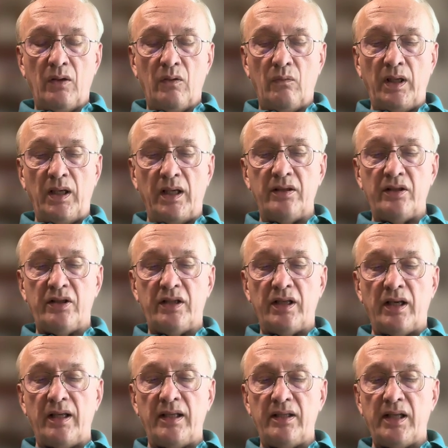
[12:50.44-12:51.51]
We lunch,
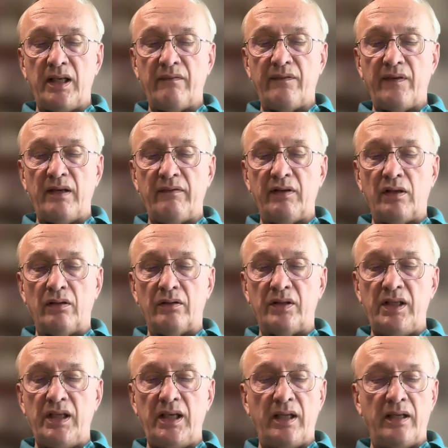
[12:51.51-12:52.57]
dine, take 5 o'clock
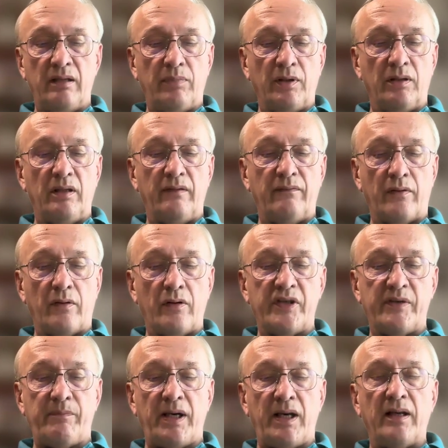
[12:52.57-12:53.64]
tea and a bottle of
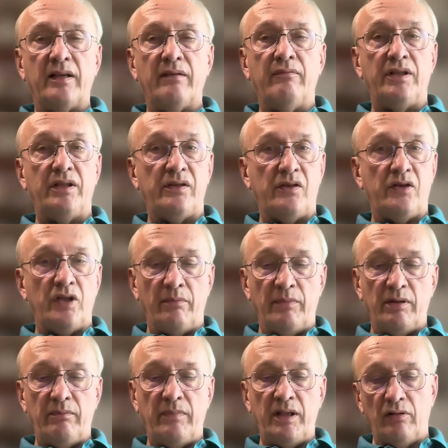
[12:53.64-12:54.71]
Rossbach, which is
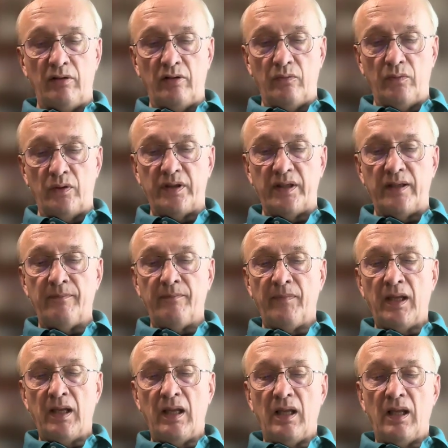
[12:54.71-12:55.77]
German mineral water,
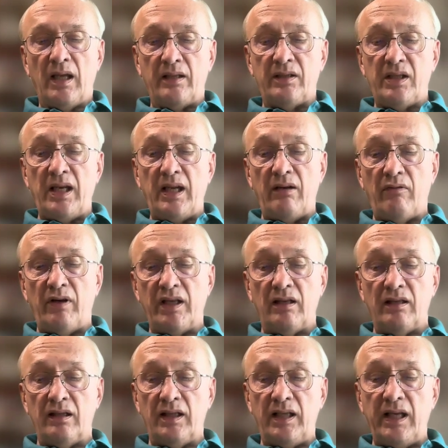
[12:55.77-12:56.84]
at 10
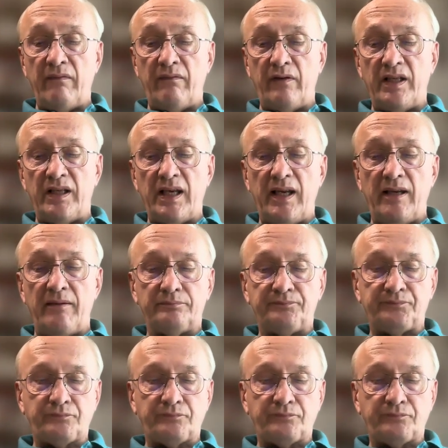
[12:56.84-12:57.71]
regularly every day.